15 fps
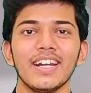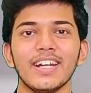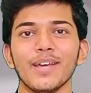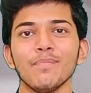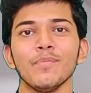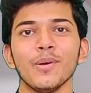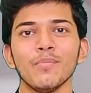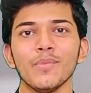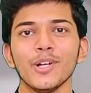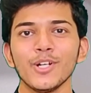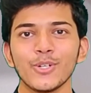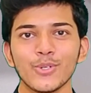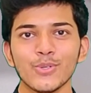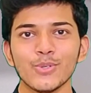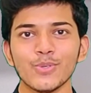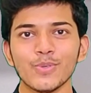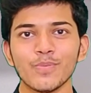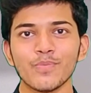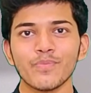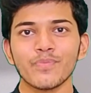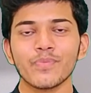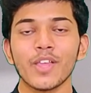Tip number two.
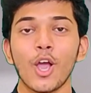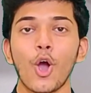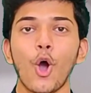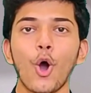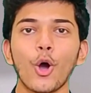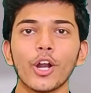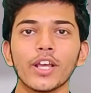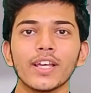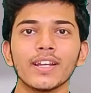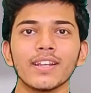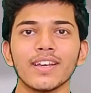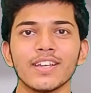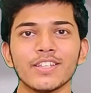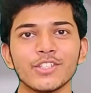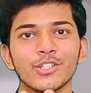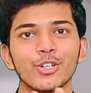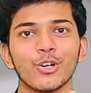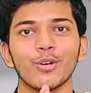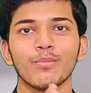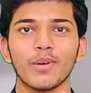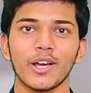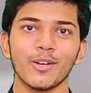Organize your
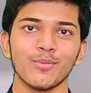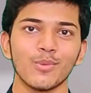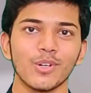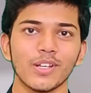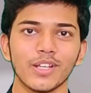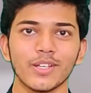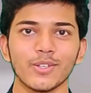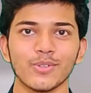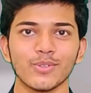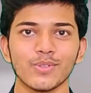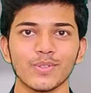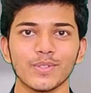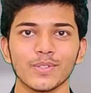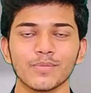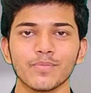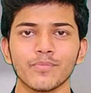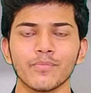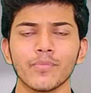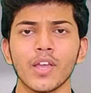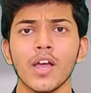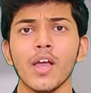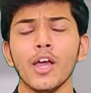biomolecules.
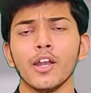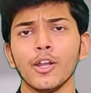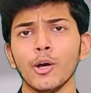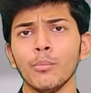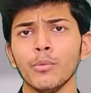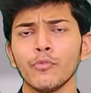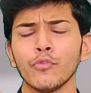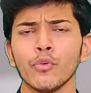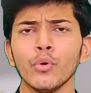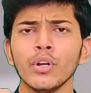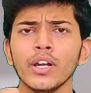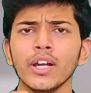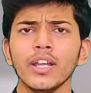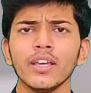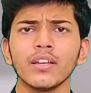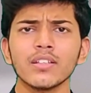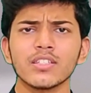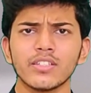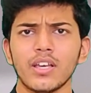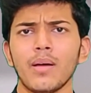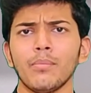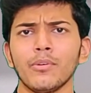Now before reading a
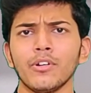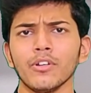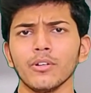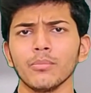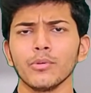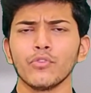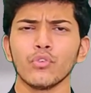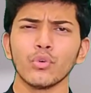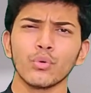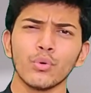chapter, before